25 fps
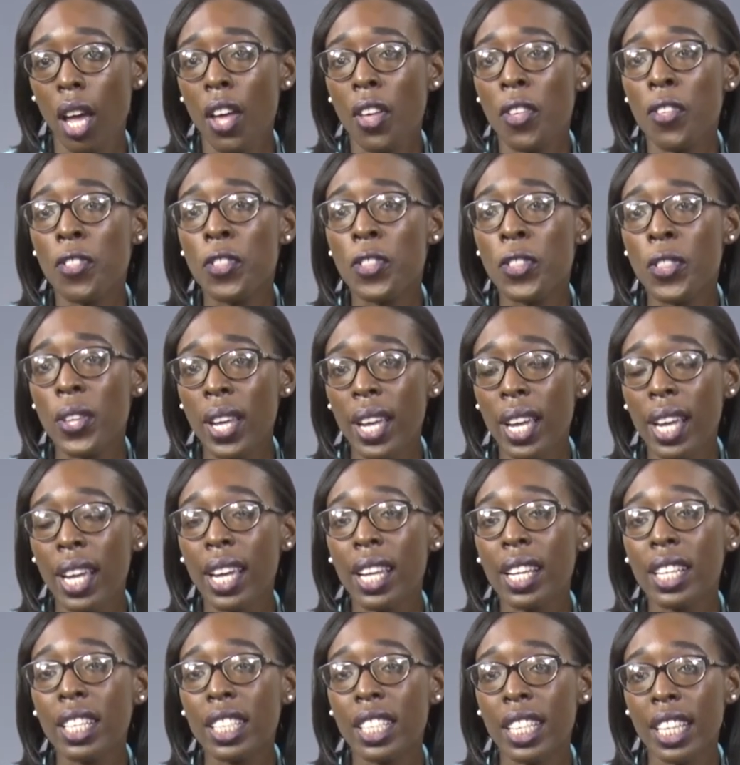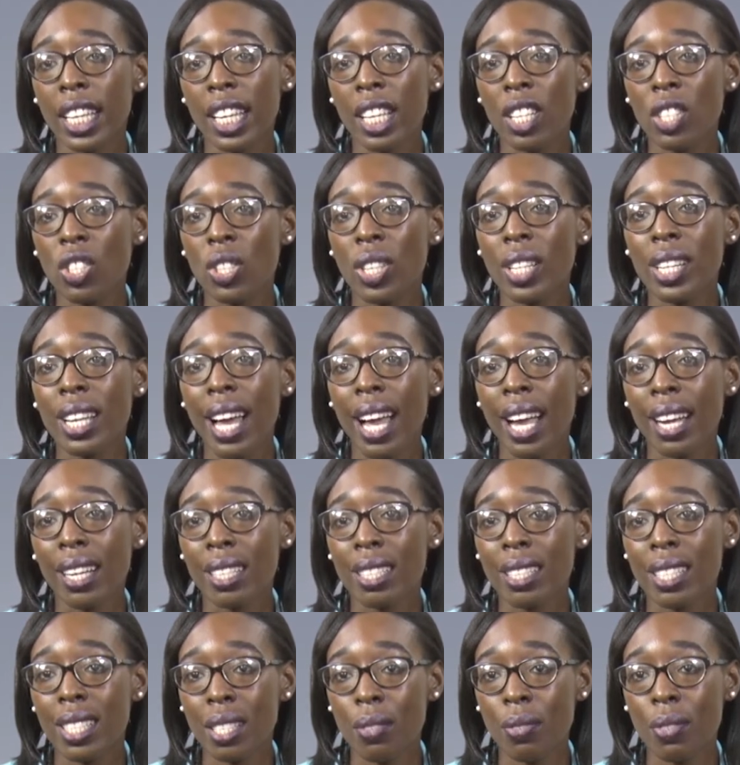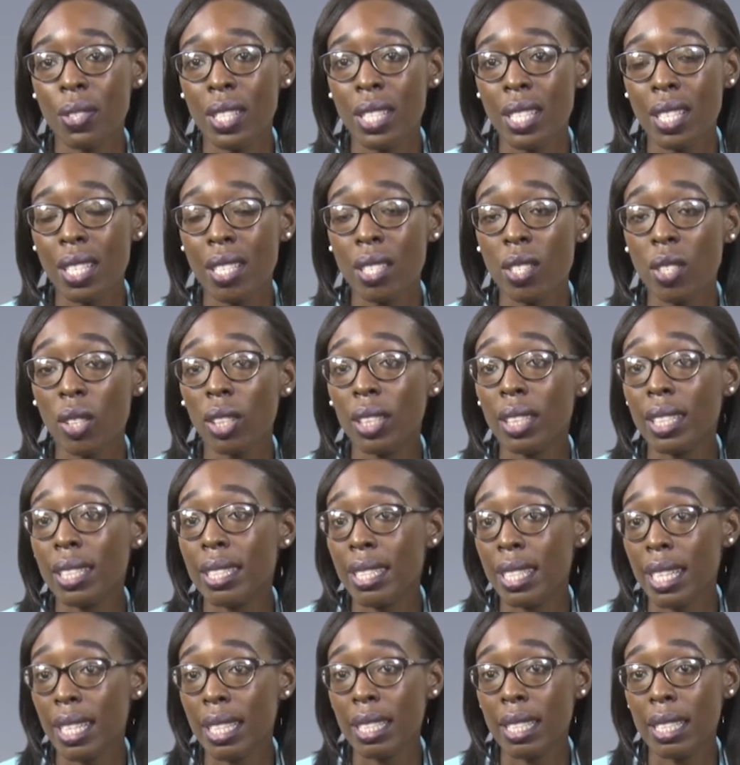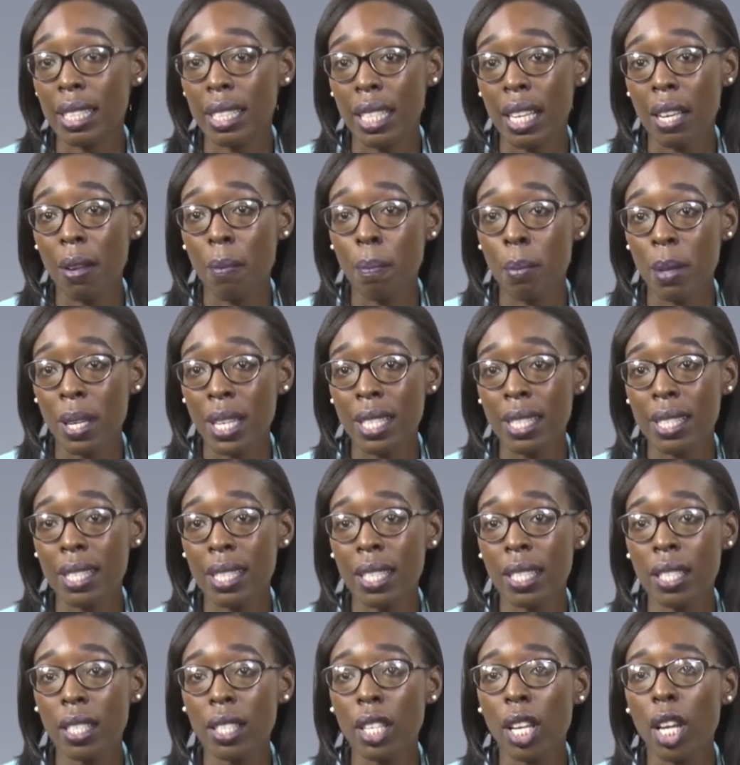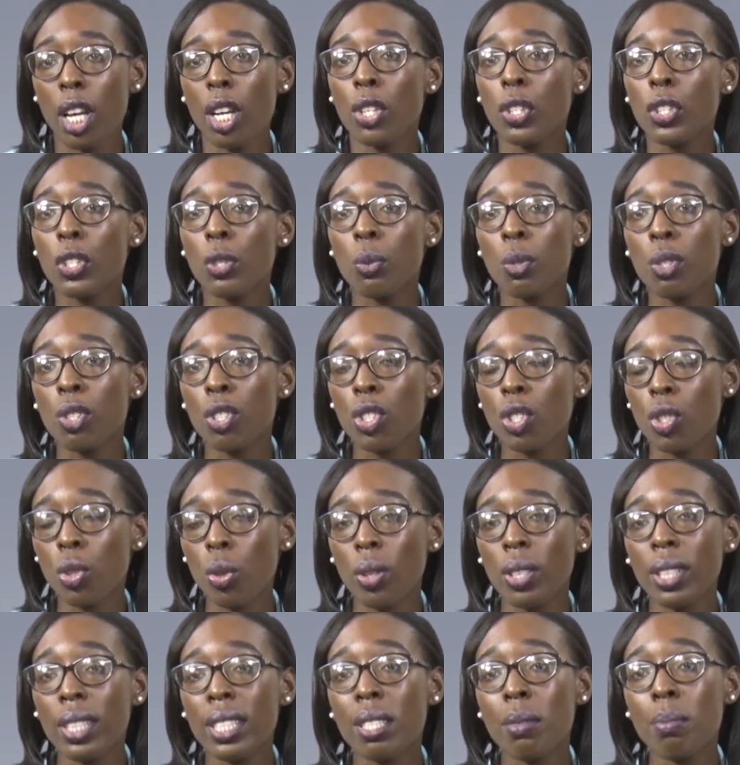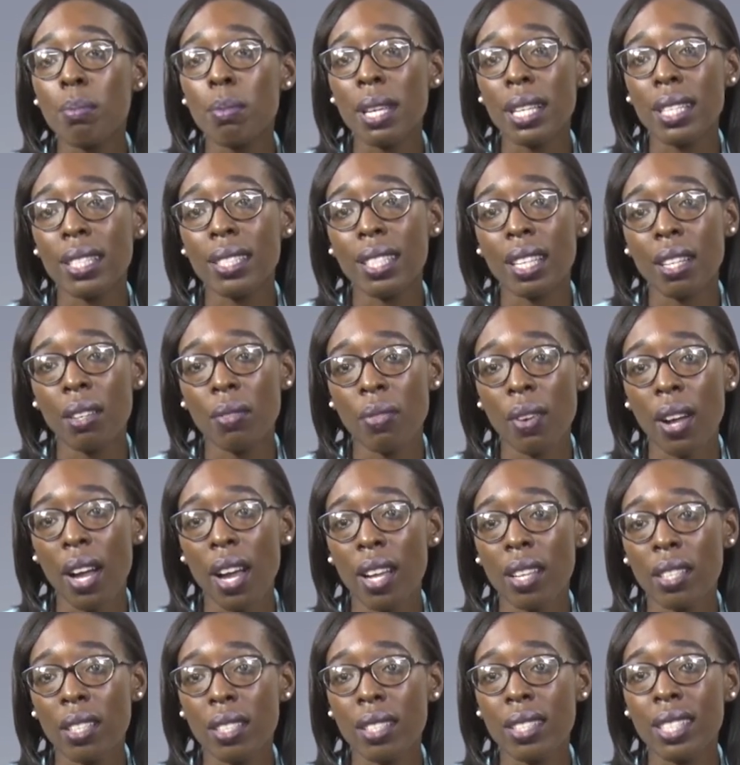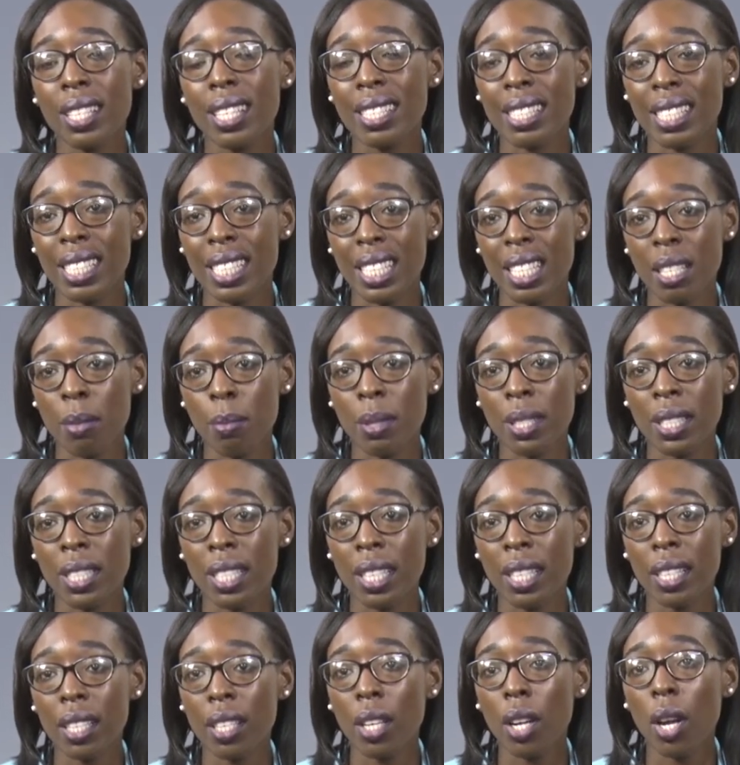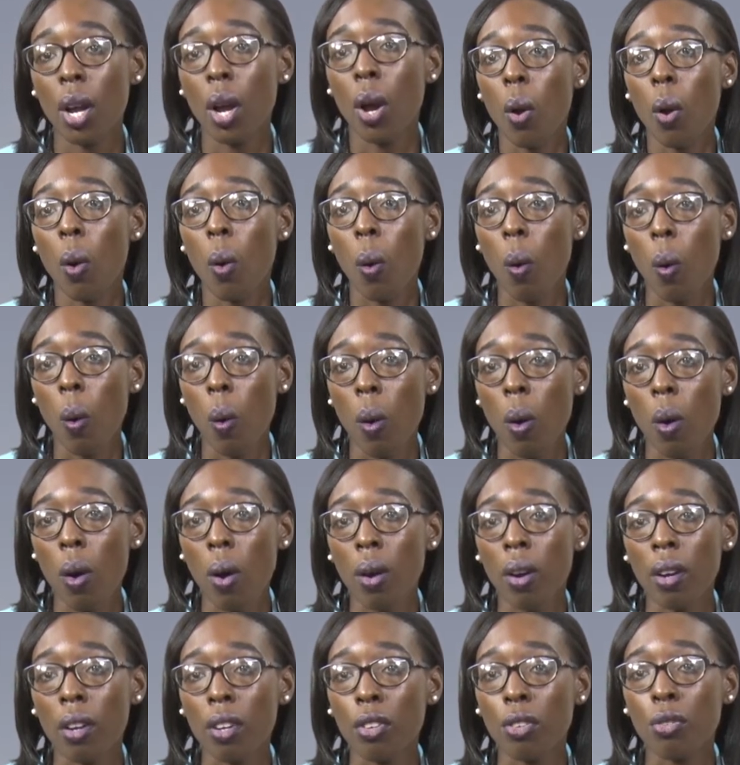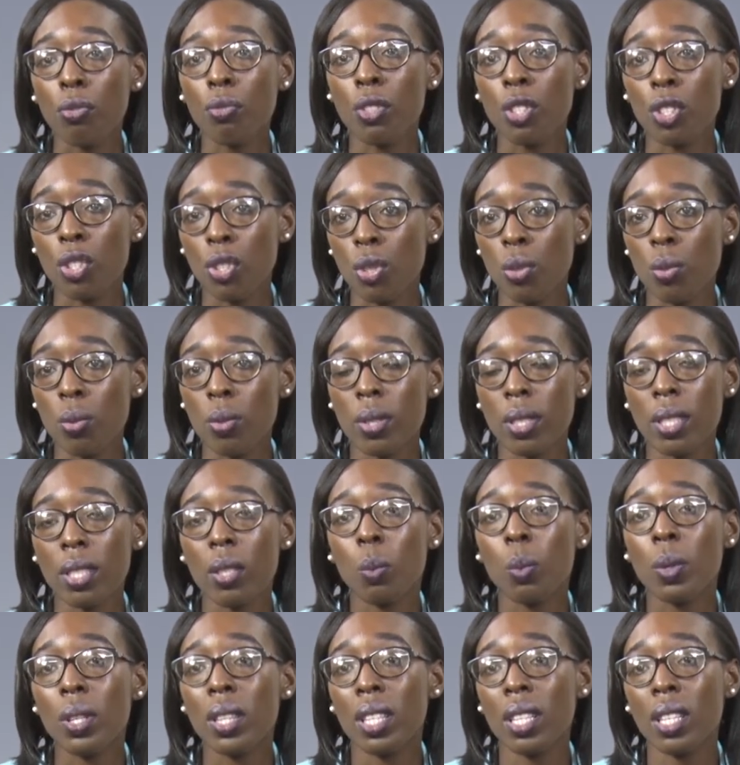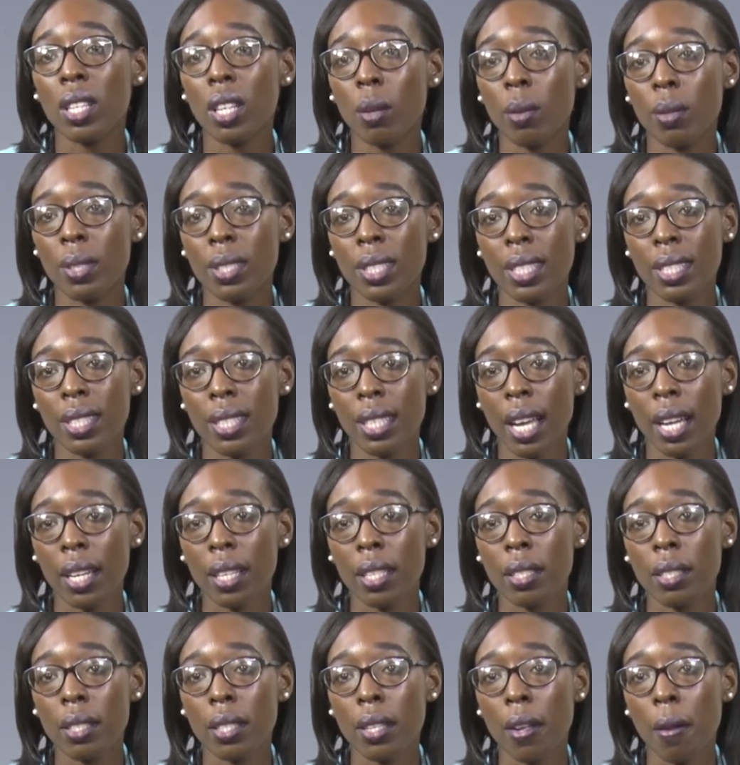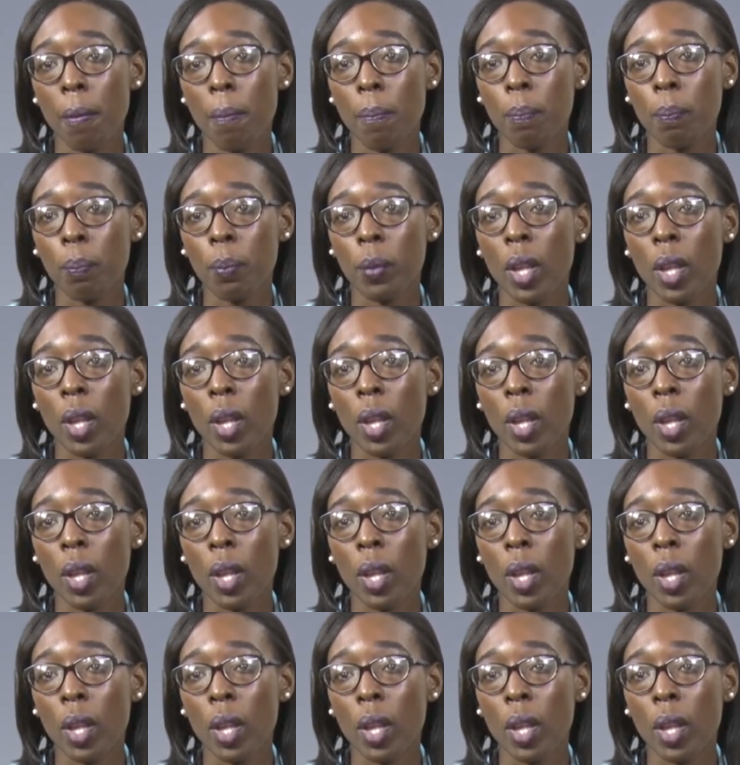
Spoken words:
they engage in activities on a day-to-day basis to ensure that domestic violence is limited or reduced within our society.